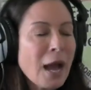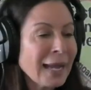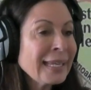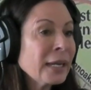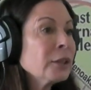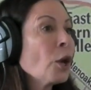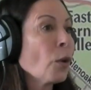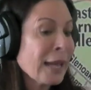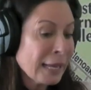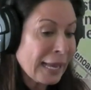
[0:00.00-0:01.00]
I get it
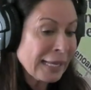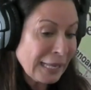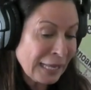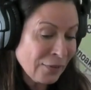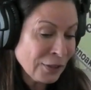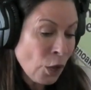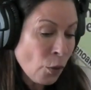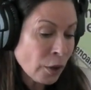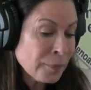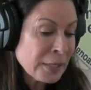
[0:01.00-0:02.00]
though. Even
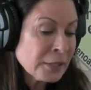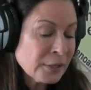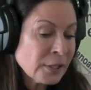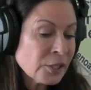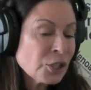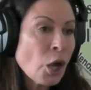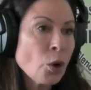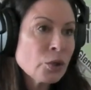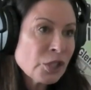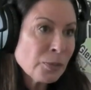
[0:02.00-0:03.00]
though our business is
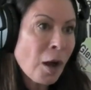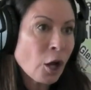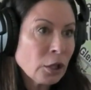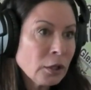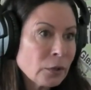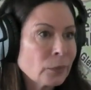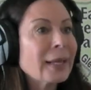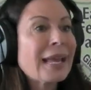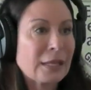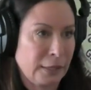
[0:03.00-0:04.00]
so
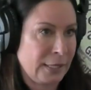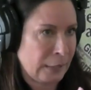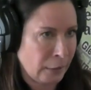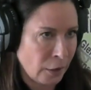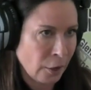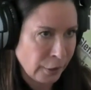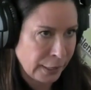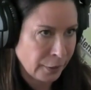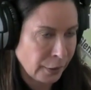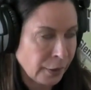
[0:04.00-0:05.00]
small, at least in
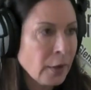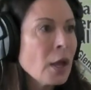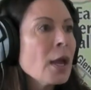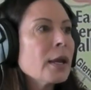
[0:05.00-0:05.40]
our era,